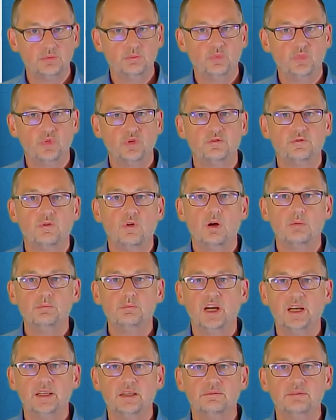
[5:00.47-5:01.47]
performed
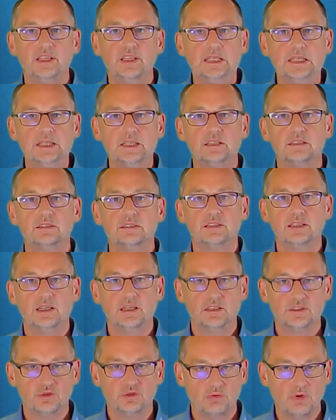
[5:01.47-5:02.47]
by a vehicle's
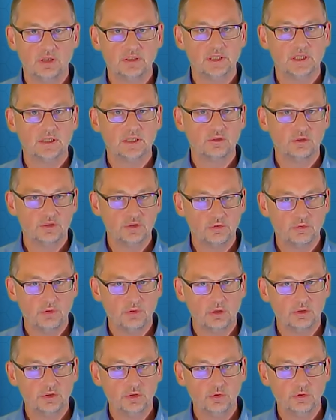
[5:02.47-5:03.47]
electronic
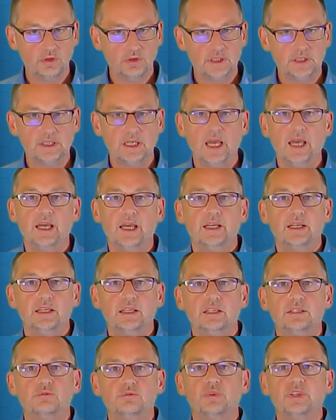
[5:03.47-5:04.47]
control unit
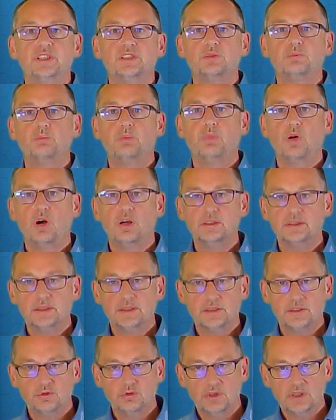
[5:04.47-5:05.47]
in
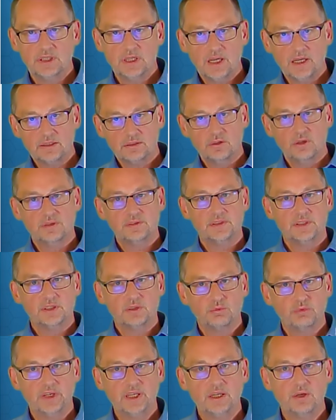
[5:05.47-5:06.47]
response to a
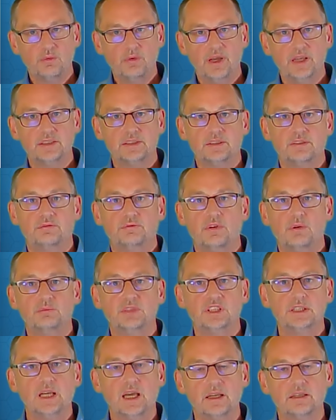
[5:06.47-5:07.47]
diagnostic request from a
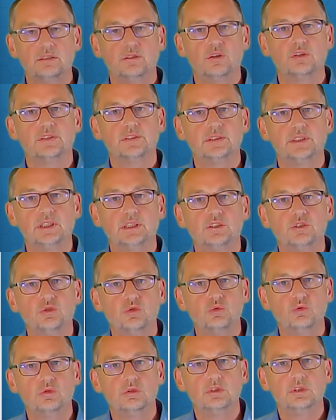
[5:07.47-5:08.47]
diagnostic
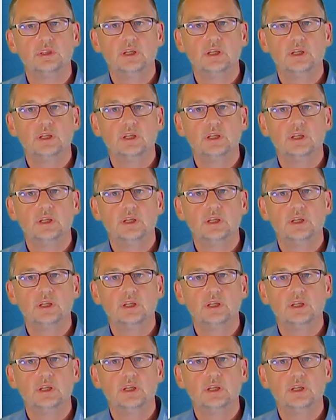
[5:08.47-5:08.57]
tool.